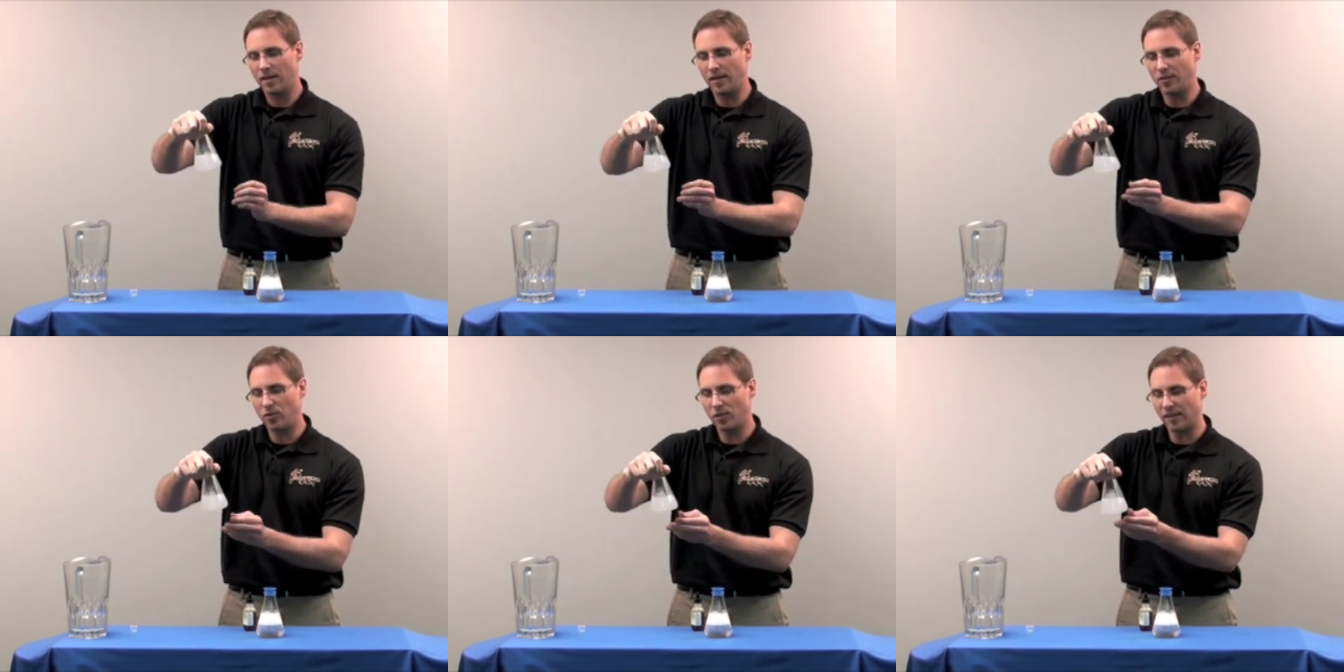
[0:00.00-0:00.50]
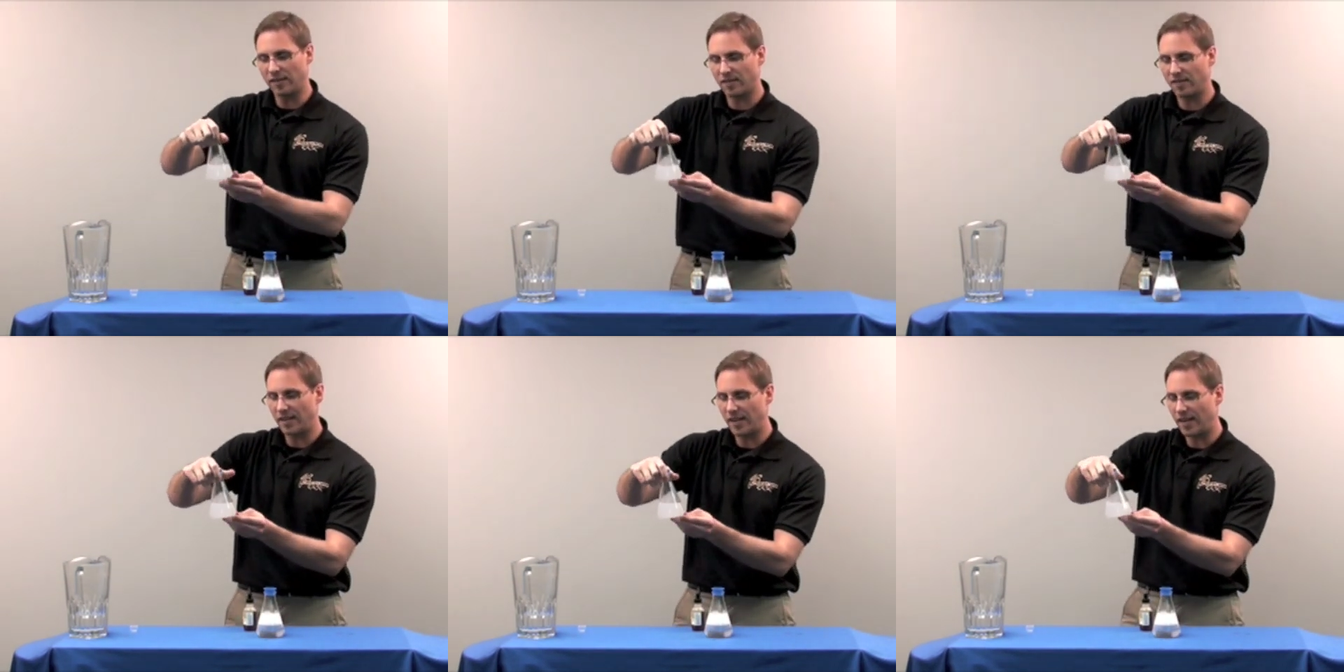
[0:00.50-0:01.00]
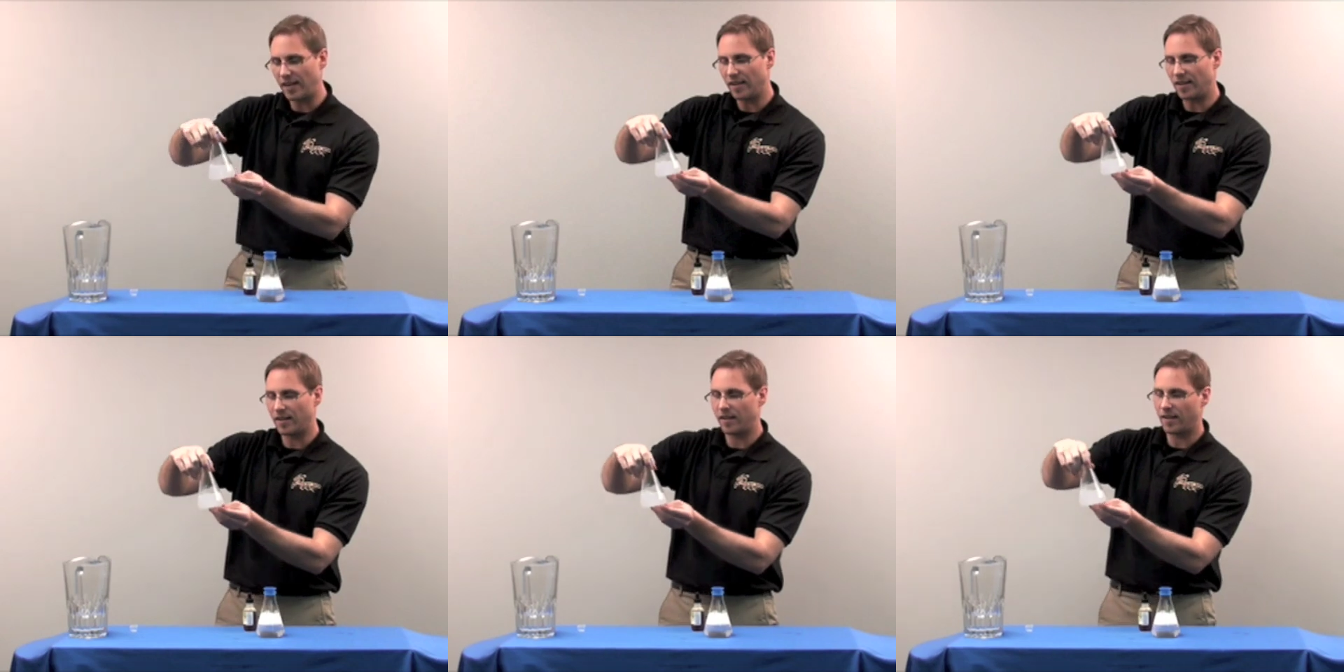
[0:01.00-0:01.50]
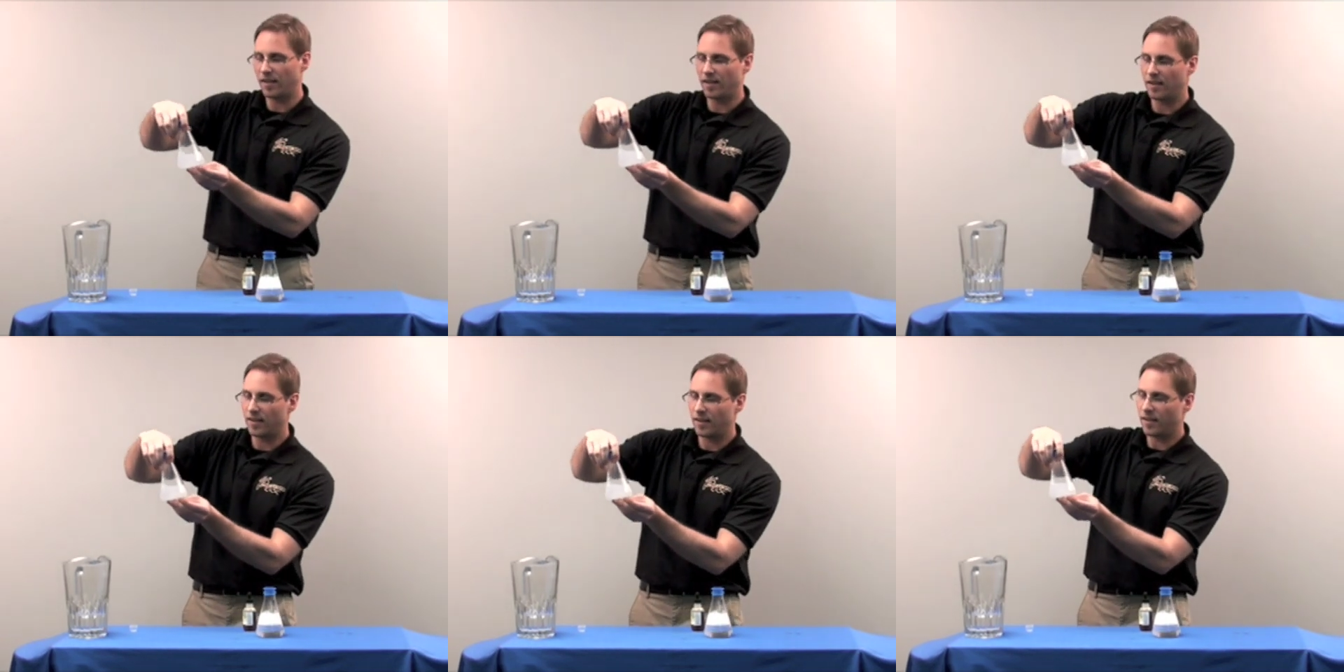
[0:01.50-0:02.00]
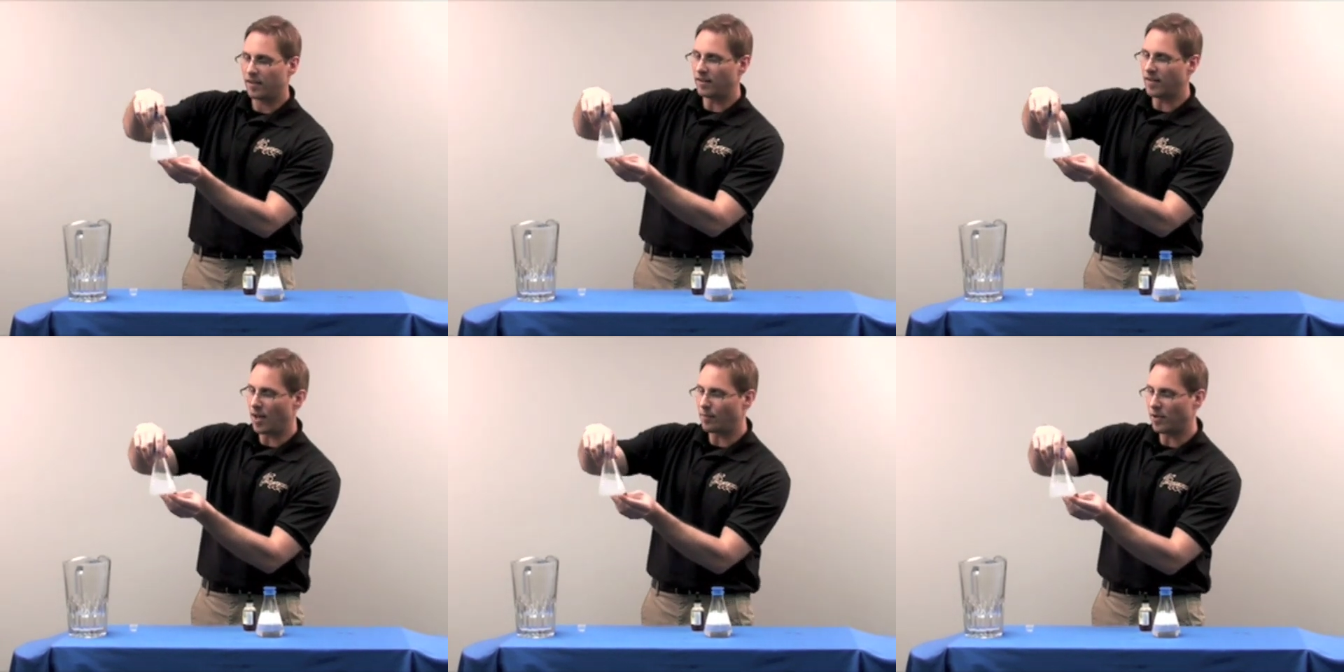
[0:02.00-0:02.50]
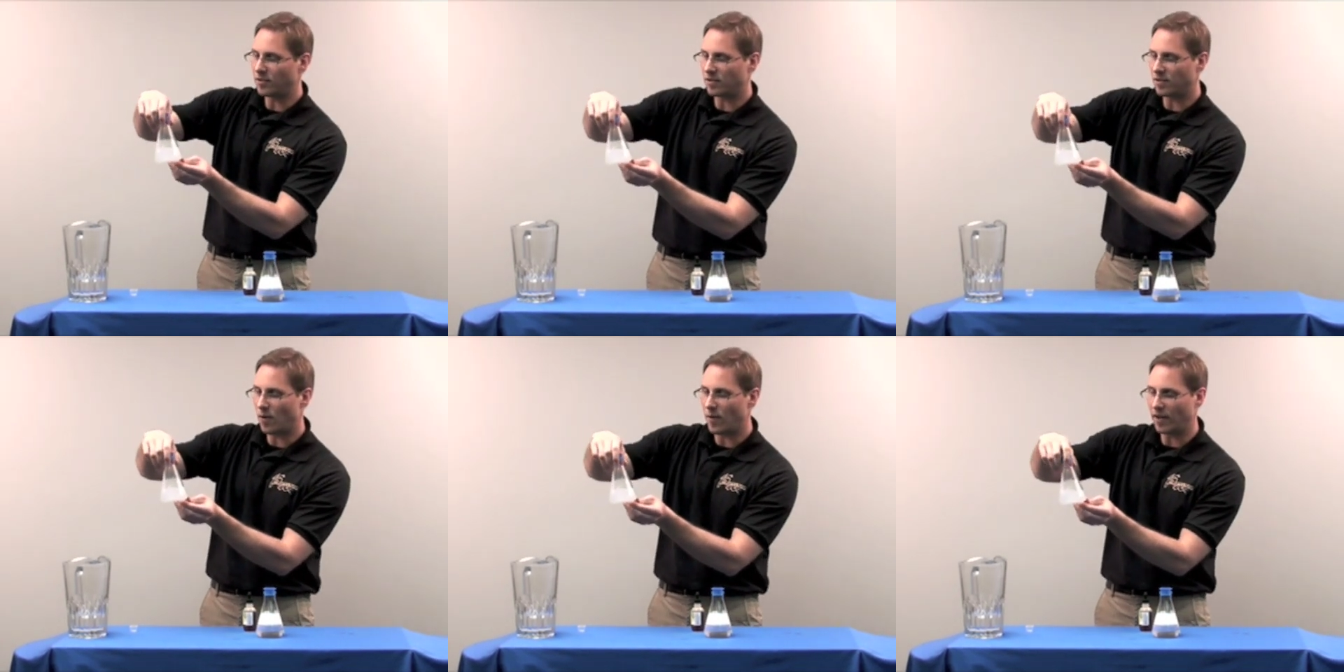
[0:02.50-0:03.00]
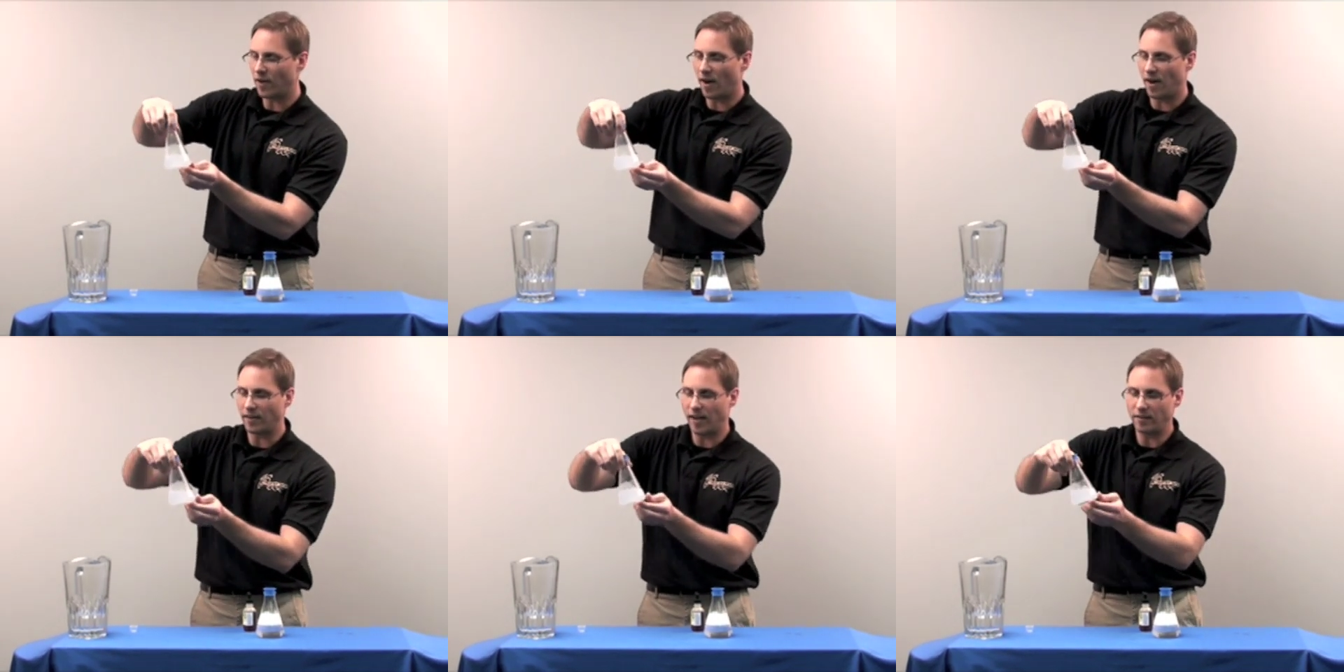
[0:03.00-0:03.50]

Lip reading: And as you can see, not much is going on.